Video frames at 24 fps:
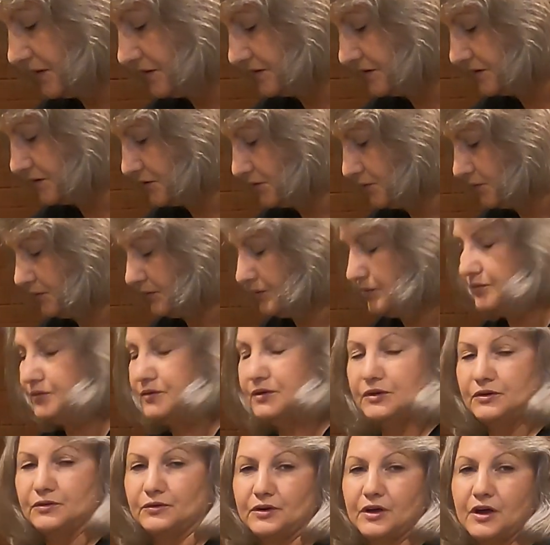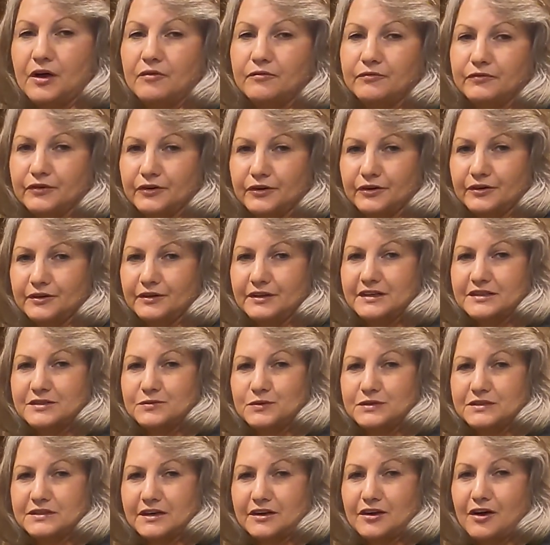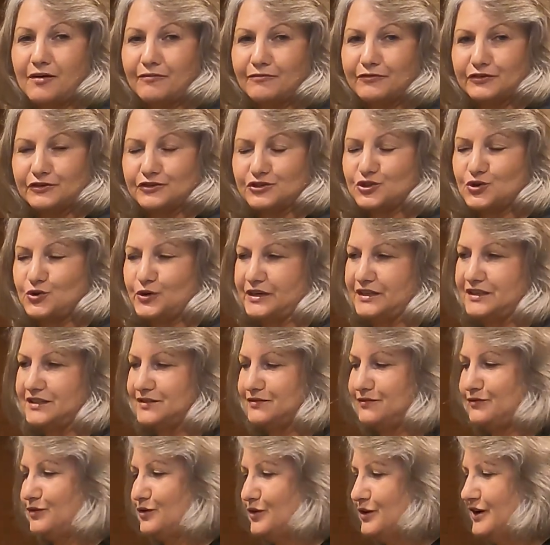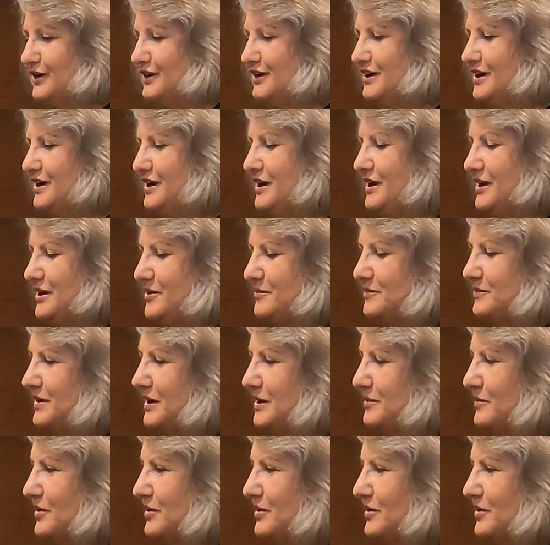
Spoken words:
so comfort. This was a comfort choice for my